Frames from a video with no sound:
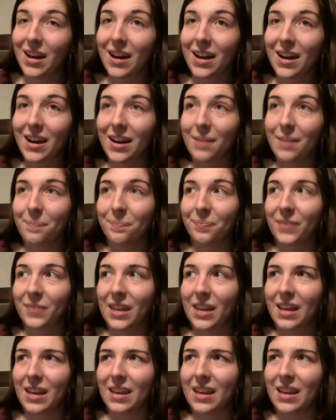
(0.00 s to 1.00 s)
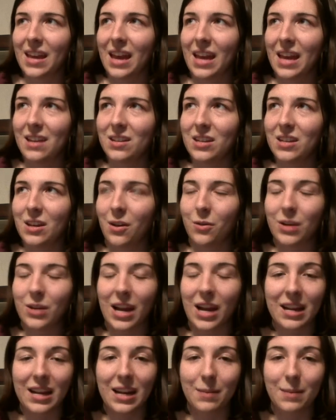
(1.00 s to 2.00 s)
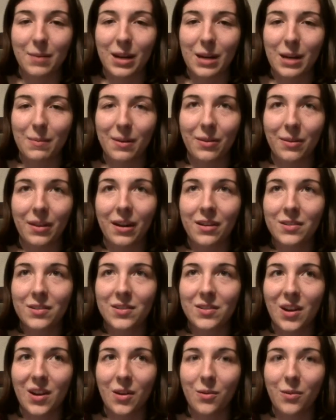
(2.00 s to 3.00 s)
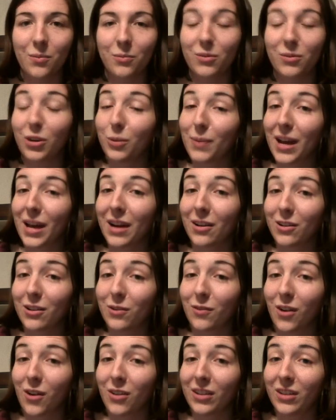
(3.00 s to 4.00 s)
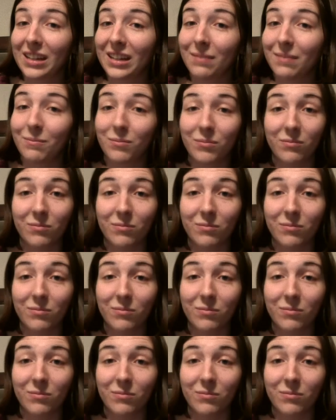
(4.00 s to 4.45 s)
And, you know, kind of getting my name out there. So, look back on it fondly.